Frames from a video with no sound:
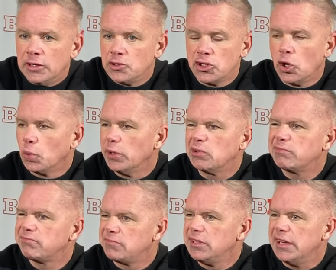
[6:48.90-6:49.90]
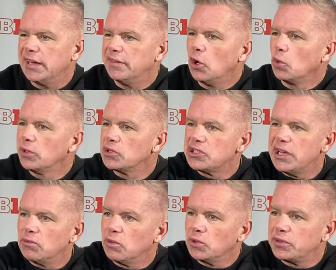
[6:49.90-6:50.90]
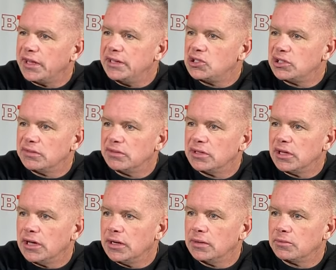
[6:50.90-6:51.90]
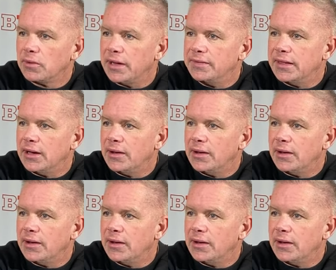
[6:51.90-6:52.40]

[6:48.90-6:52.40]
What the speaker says: There's no real set rotation right now.